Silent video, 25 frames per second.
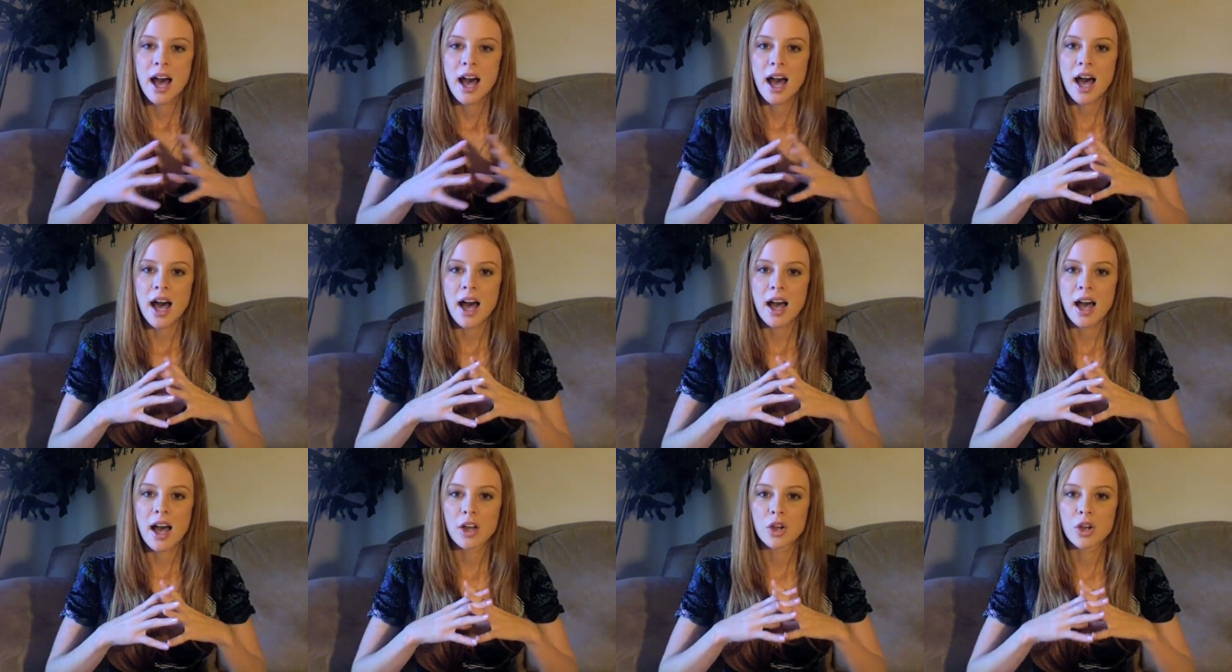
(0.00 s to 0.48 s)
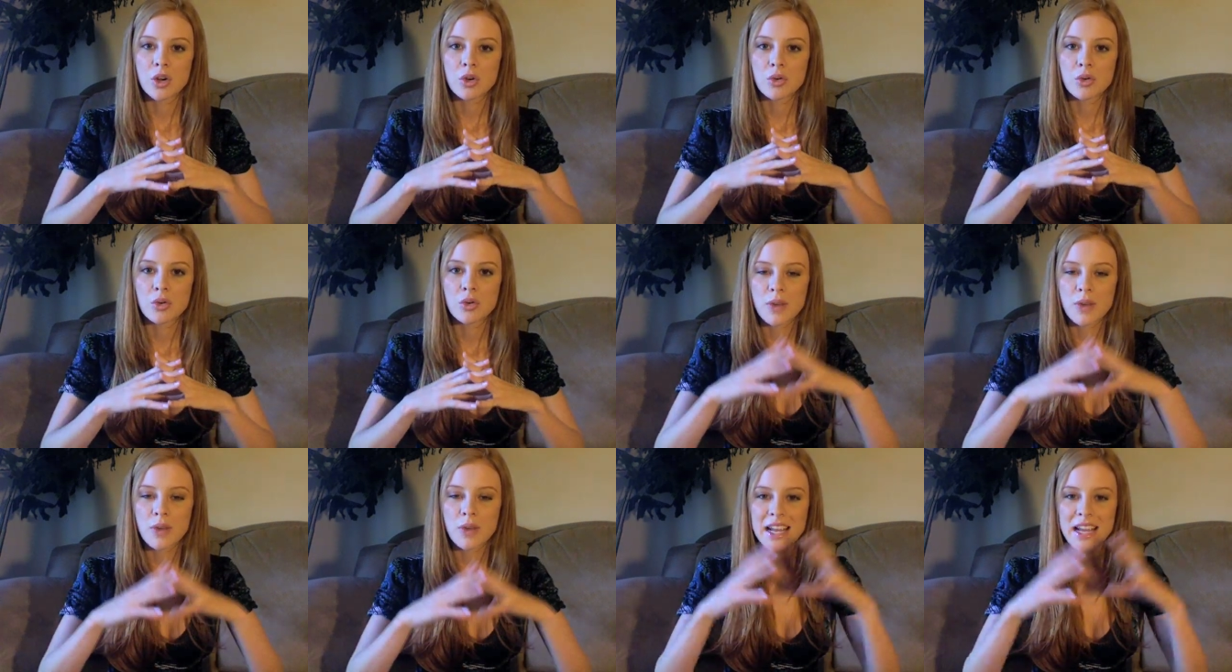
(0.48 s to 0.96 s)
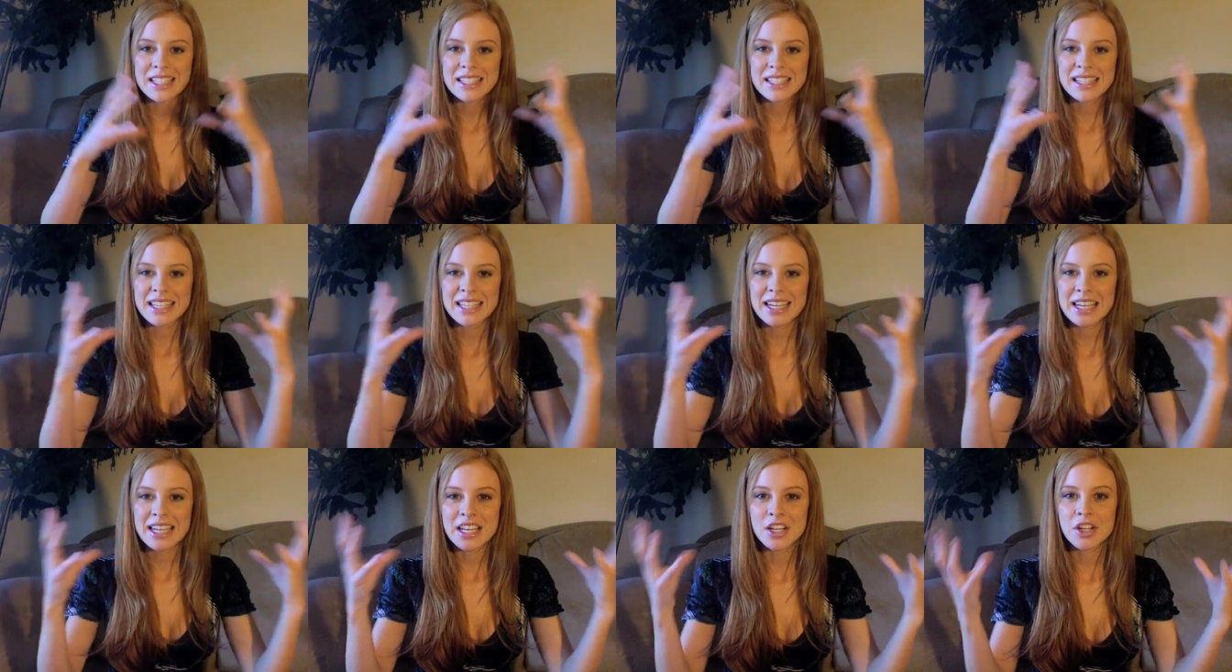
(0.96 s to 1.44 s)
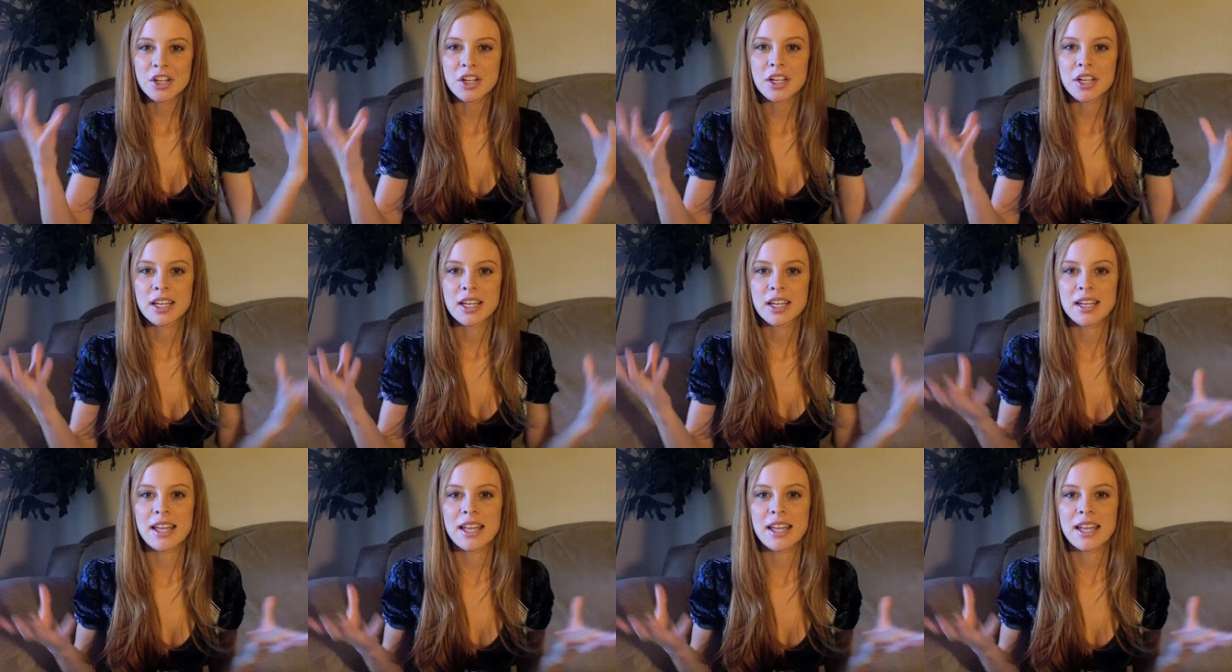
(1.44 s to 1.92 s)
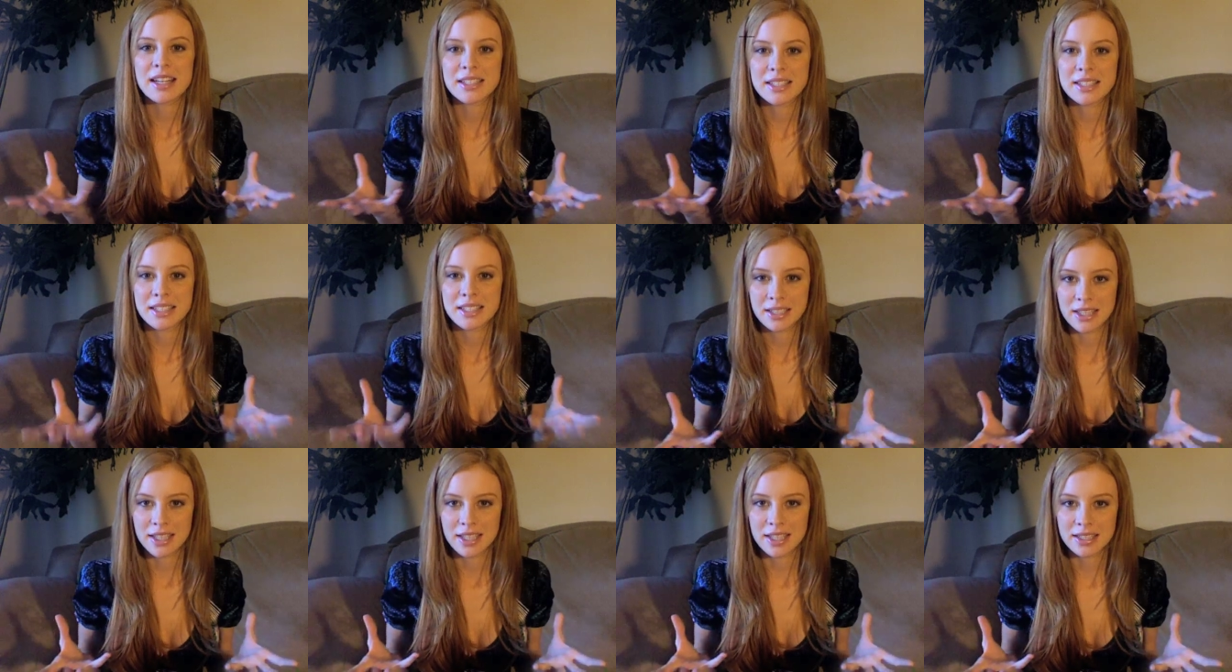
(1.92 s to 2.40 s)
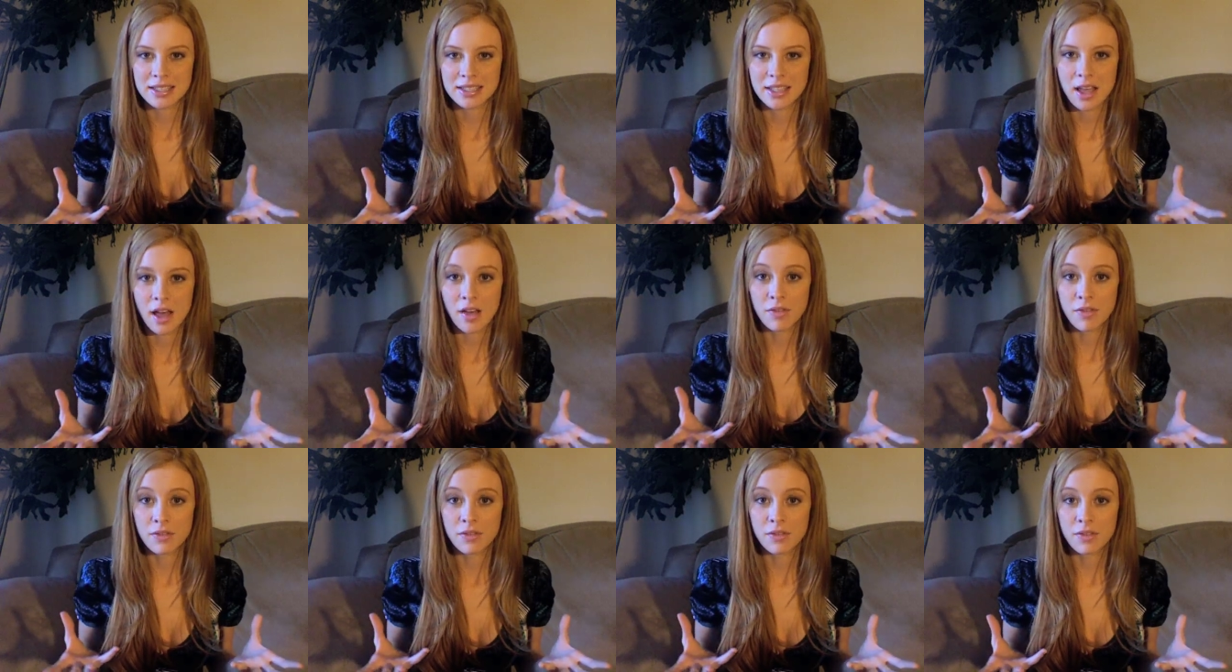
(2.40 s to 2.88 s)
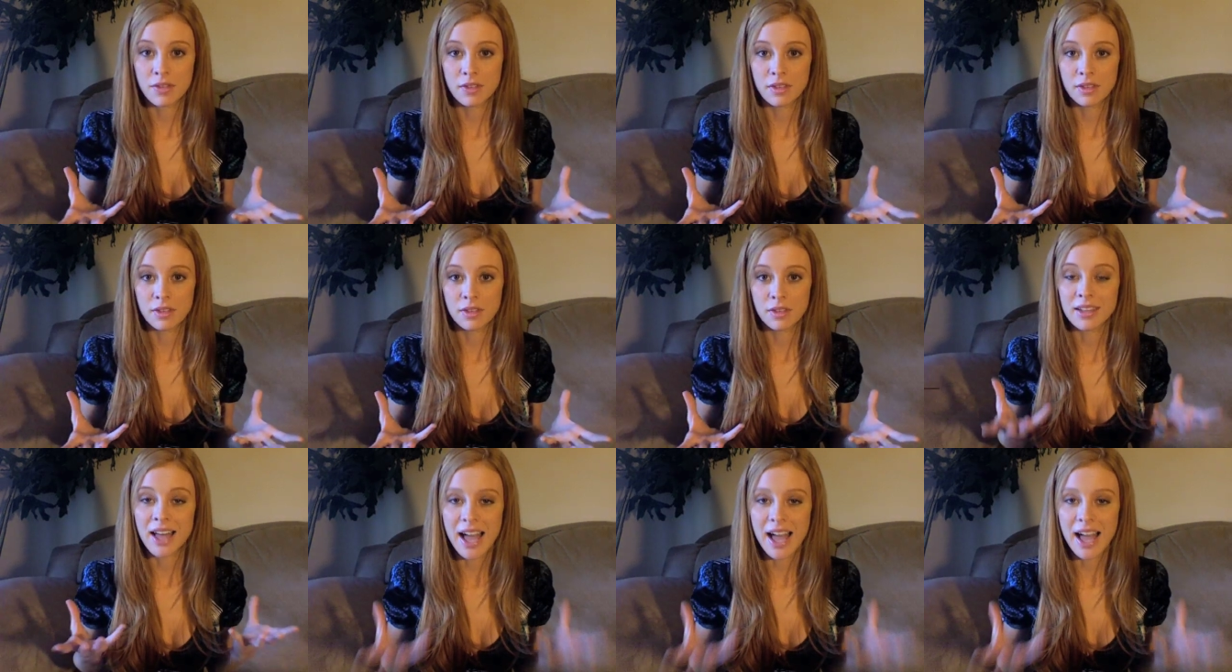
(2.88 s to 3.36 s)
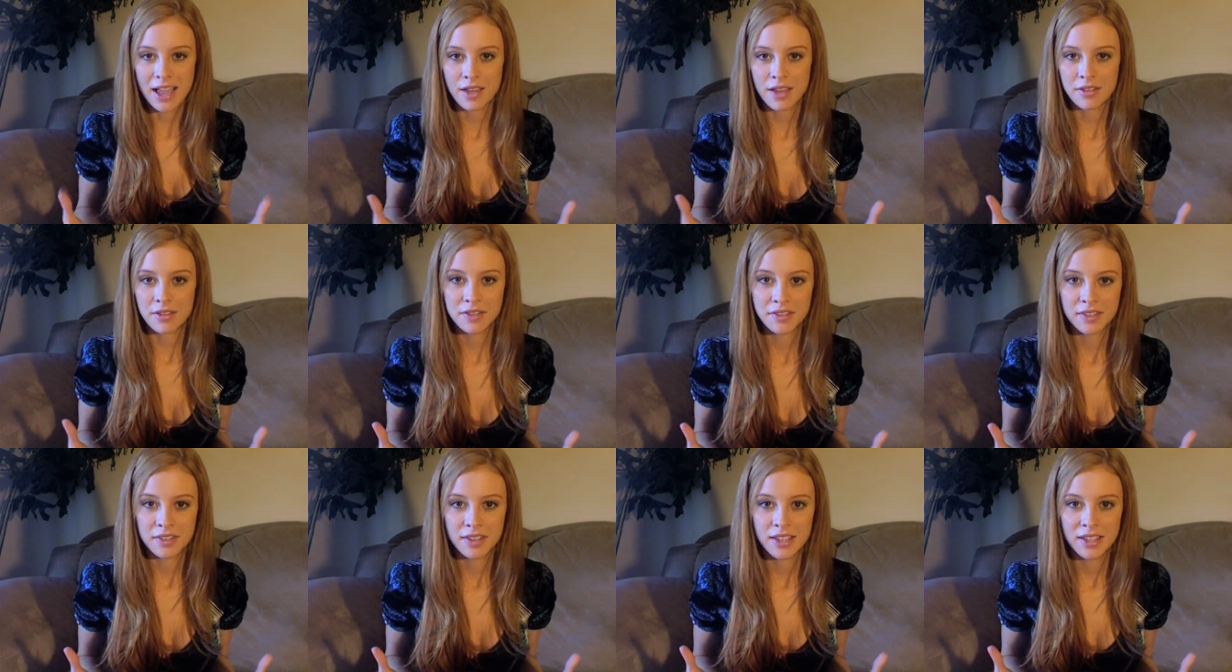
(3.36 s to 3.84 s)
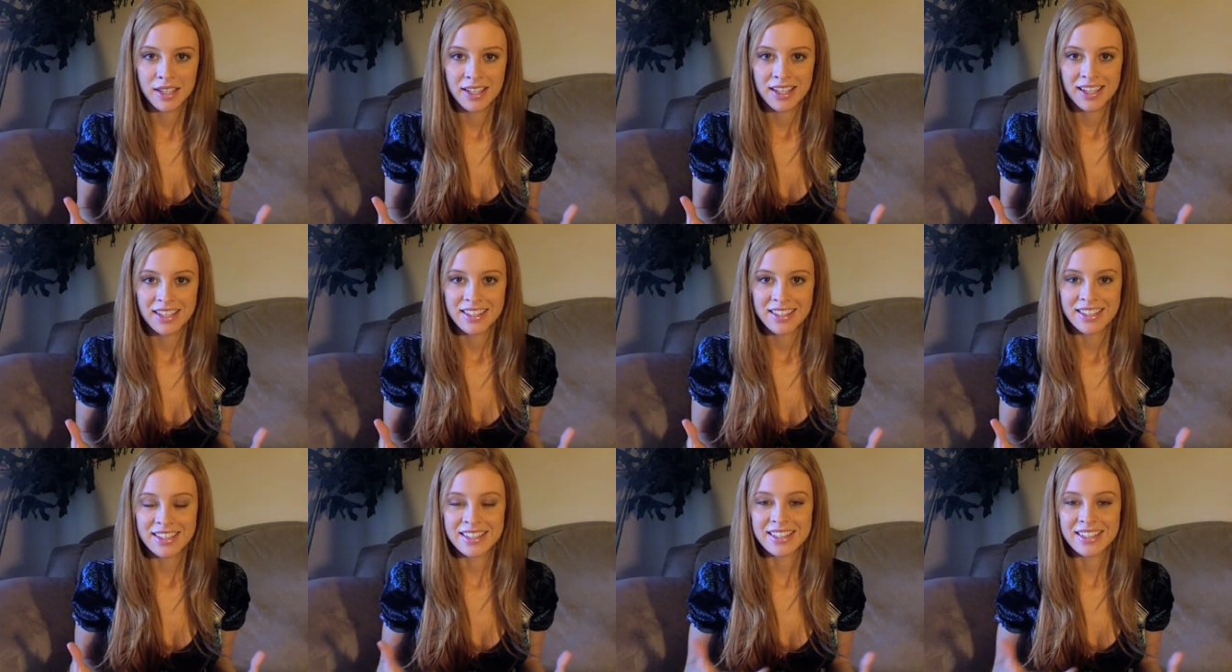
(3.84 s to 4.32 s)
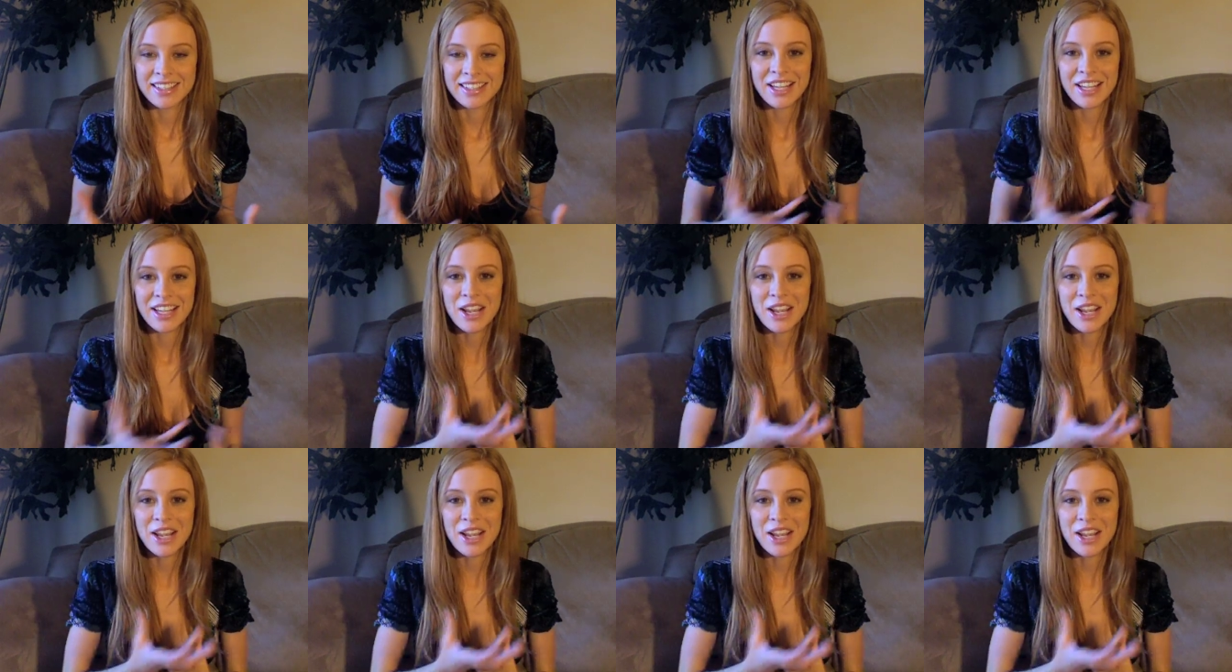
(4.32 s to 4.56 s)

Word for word: uh, crazy interconnectedness of life, this